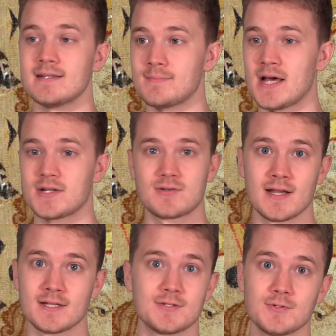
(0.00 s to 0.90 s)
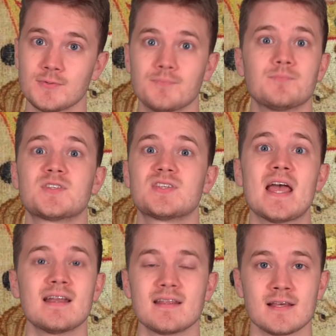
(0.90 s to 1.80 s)
I'm not trying to
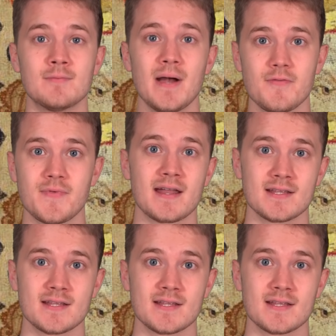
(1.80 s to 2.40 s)
say anything about that.